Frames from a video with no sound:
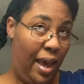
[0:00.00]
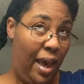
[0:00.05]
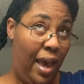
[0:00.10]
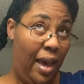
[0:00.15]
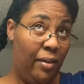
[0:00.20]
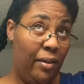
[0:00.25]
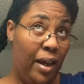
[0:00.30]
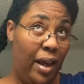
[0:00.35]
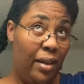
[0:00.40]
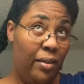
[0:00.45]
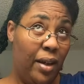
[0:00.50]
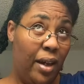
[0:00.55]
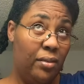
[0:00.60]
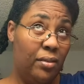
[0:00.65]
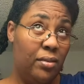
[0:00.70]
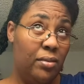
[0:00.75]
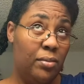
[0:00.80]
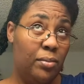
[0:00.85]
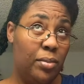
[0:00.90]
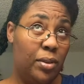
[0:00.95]
ow, ow,
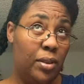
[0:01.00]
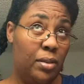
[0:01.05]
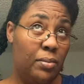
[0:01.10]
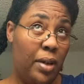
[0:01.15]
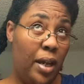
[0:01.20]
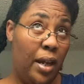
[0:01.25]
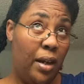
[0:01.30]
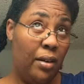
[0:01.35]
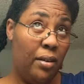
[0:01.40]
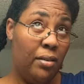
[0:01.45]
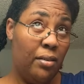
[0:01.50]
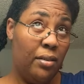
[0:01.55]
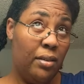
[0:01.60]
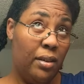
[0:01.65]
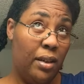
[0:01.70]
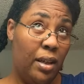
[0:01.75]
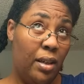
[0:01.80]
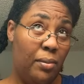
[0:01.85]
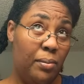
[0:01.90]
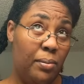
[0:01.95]
pulling my hair,
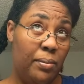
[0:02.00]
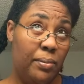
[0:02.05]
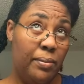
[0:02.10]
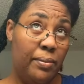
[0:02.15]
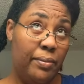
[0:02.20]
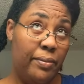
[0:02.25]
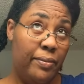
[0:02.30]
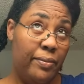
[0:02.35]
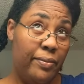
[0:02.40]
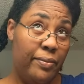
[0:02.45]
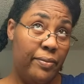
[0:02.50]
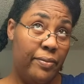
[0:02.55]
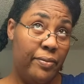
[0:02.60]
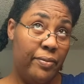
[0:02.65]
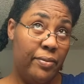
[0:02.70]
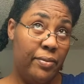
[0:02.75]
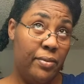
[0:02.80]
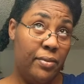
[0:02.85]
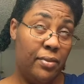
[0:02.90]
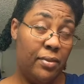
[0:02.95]
help.
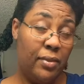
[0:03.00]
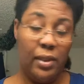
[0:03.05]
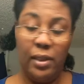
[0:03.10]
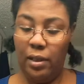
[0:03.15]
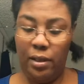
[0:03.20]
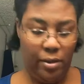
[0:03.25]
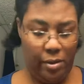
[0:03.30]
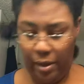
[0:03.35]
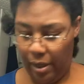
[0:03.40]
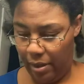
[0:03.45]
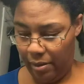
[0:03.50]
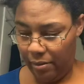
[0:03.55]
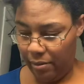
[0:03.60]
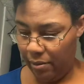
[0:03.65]
Okay,